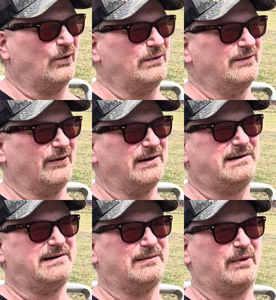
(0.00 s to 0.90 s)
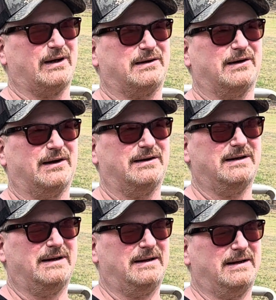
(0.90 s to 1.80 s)
the verses are pretty good,
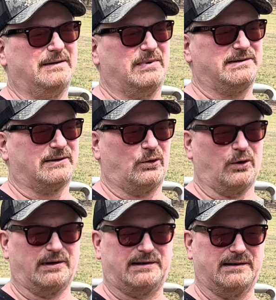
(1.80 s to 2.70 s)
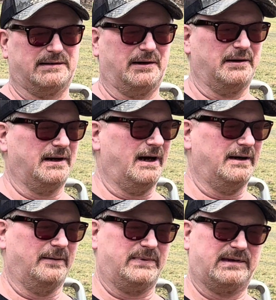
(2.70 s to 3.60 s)
but the choruses are not
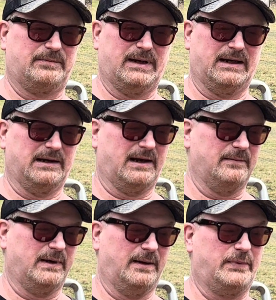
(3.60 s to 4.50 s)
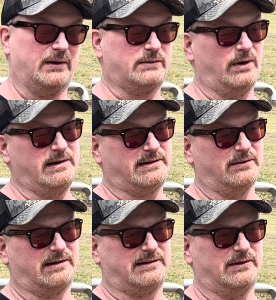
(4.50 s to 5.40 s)
up to speed. And I've been up there twice to
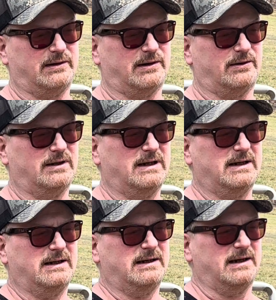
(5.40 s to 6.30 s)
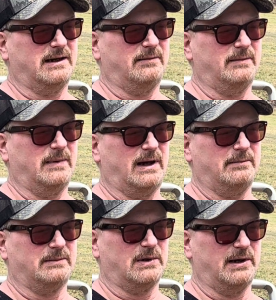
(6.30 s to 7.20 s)
his studio, and
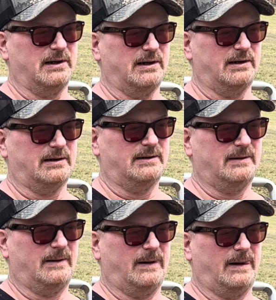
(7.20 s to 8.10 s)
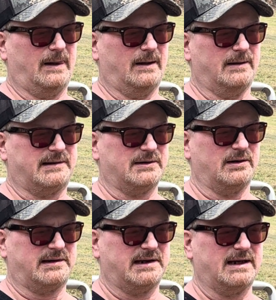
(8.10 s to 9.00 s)
I'm gonna
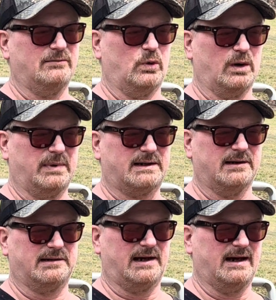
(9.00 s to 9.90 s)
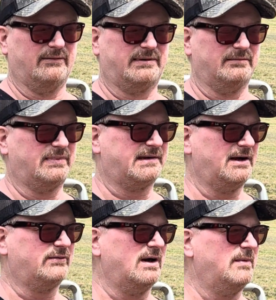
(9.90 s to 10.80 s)
start singing more because I have some
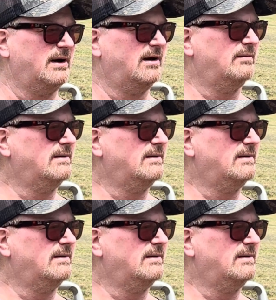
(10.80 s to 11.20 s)
stuff coming up,